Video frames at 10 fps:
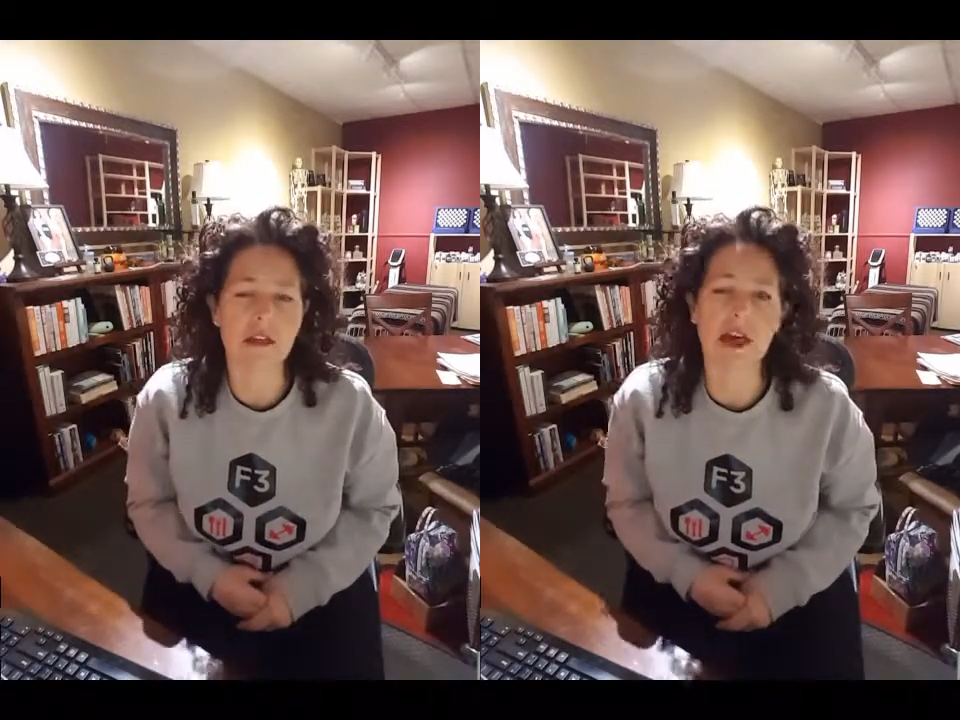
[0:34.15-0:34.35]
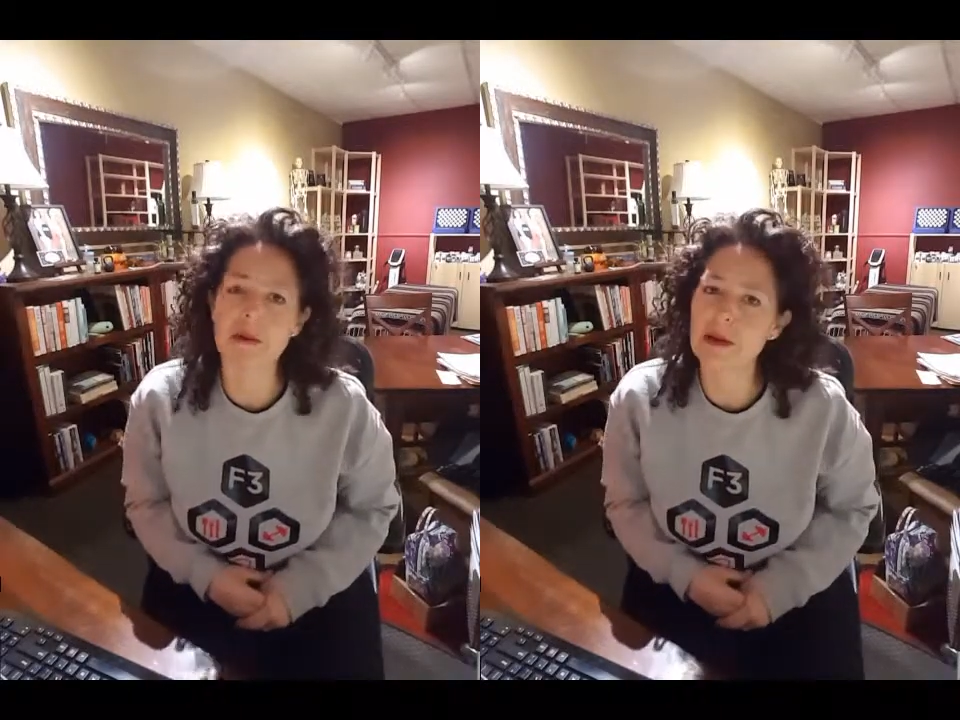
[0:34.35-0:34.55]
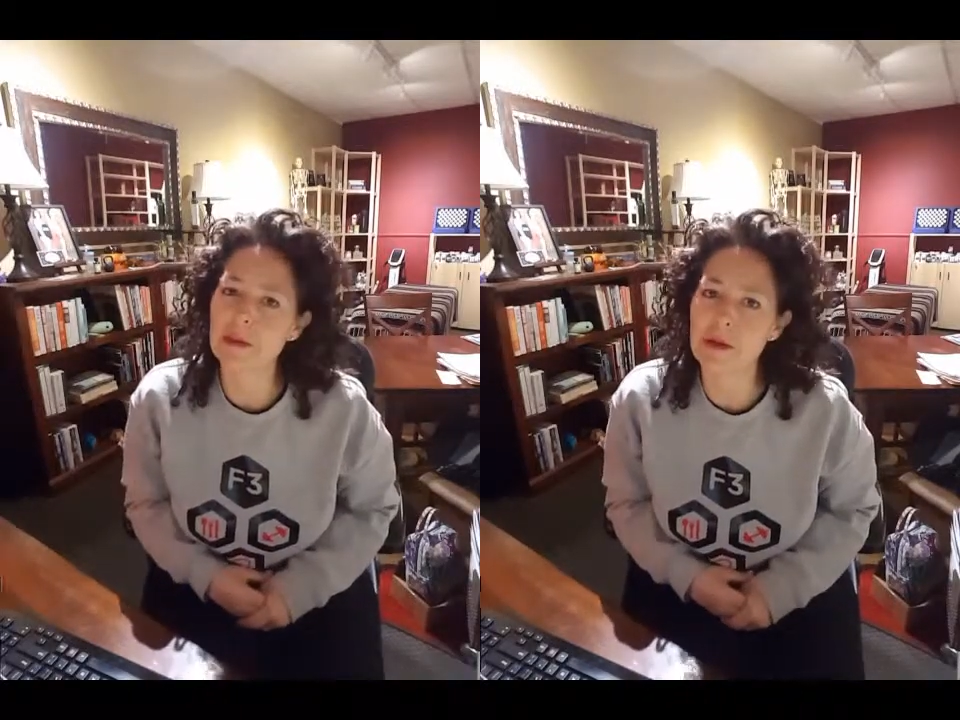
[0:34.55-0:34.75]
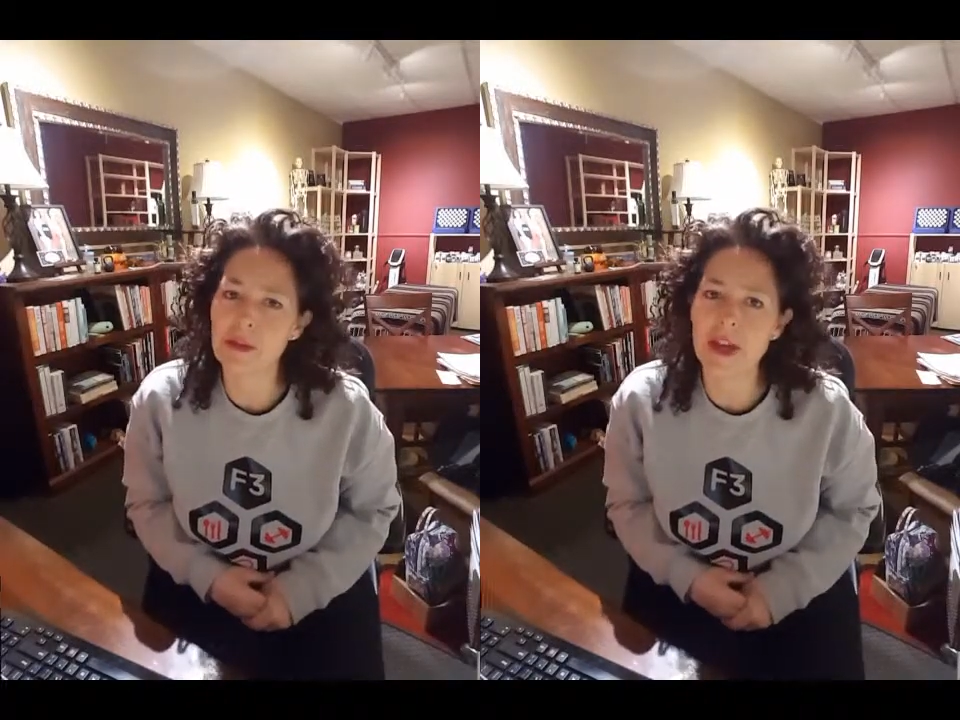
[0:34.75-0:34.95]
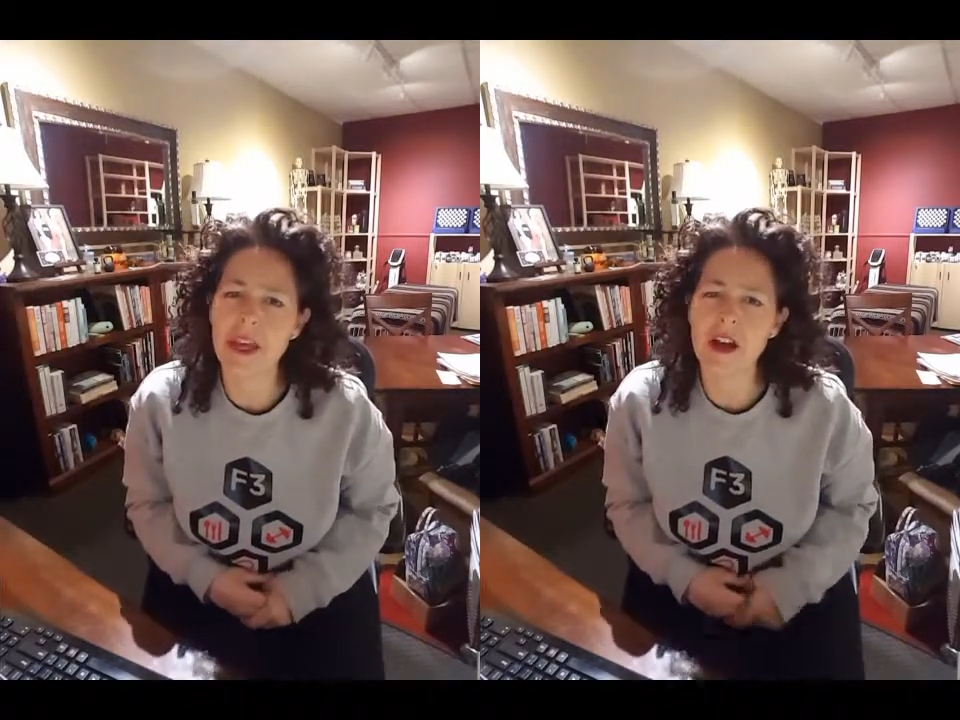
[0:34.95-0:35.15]
A lot of people
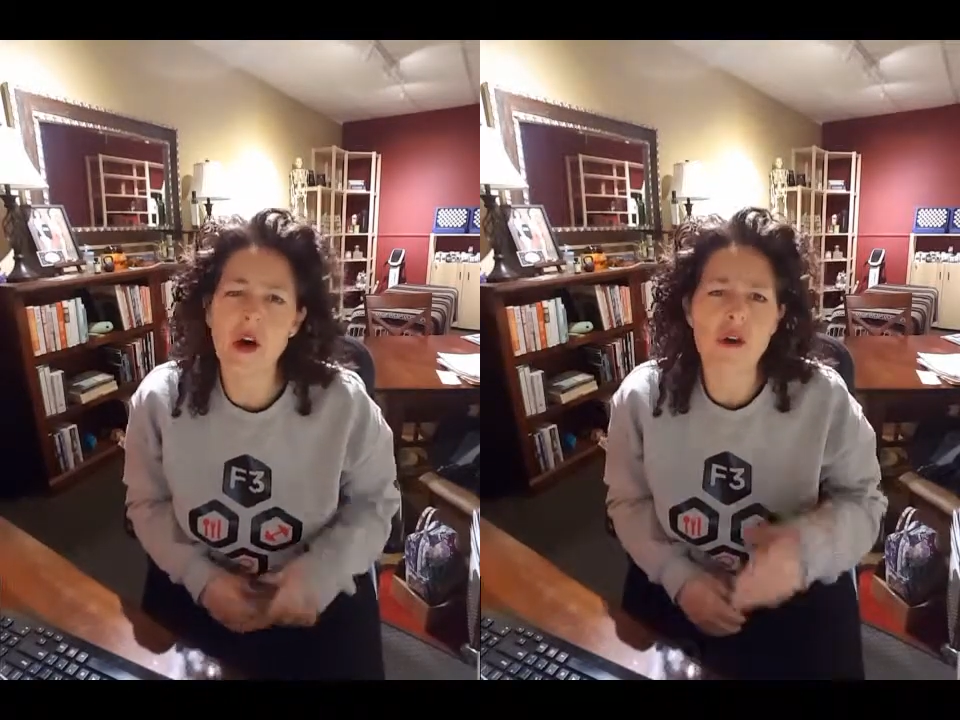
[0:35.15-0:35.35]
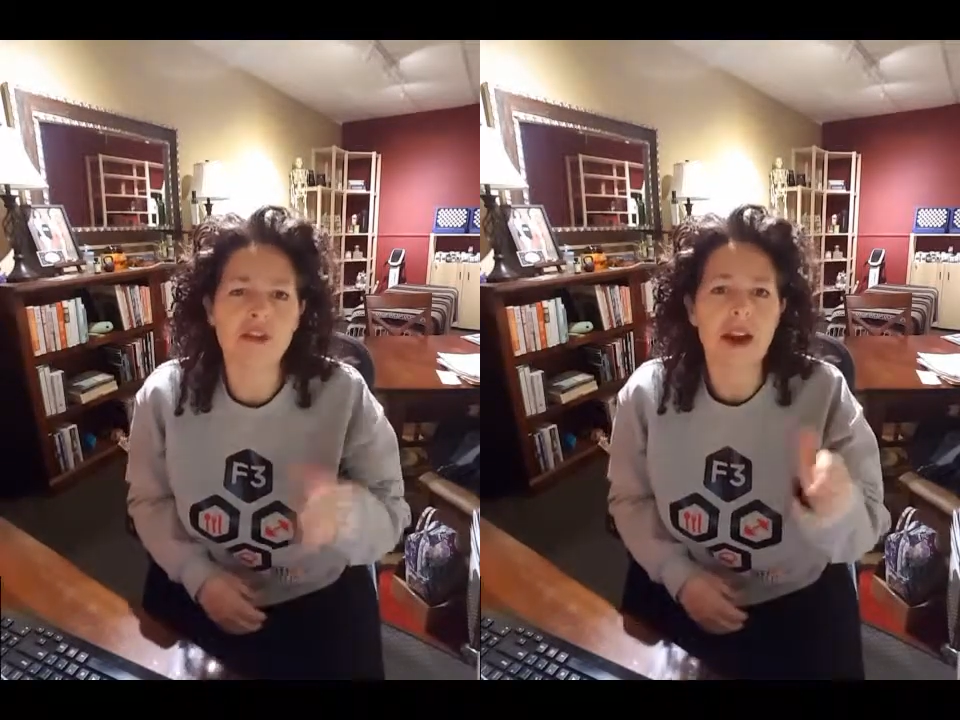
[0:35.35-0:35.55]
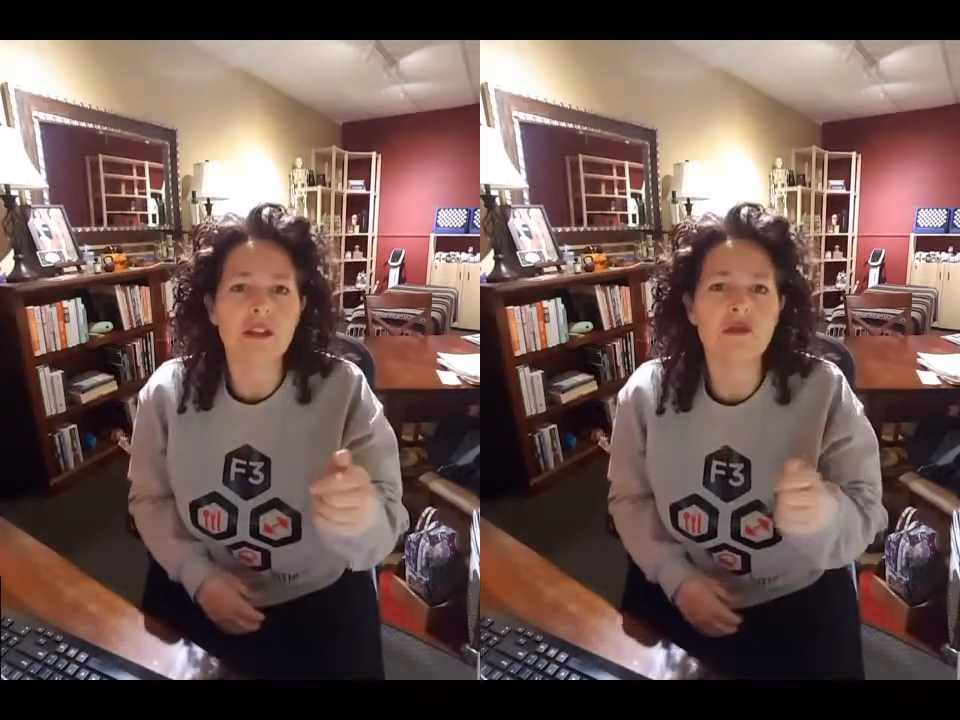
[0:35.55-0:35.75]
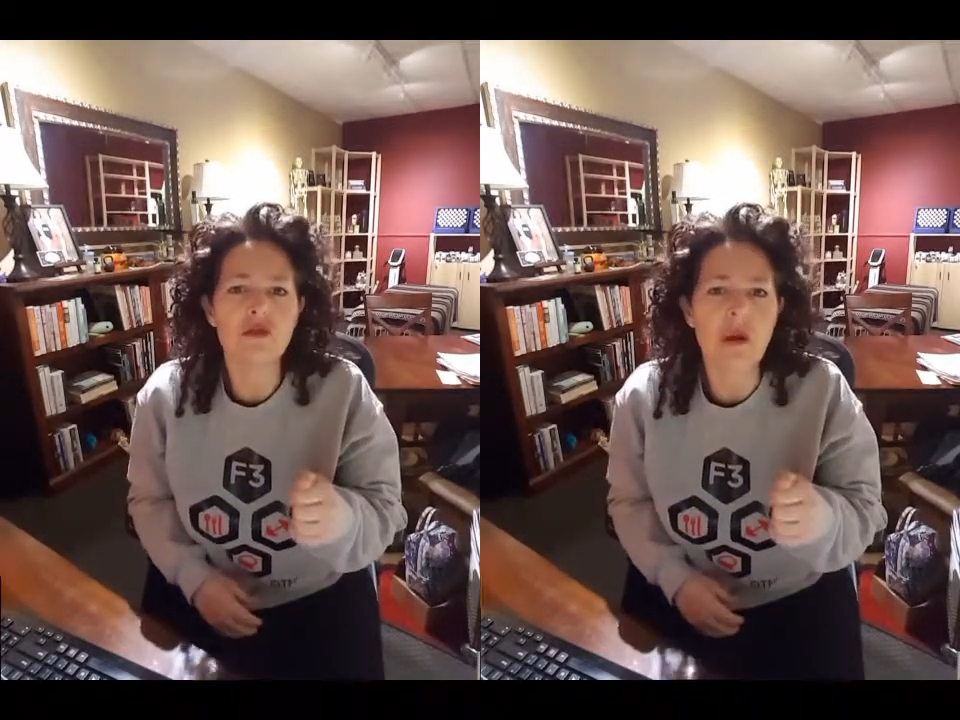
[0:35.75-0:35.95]
think, oh, if I lose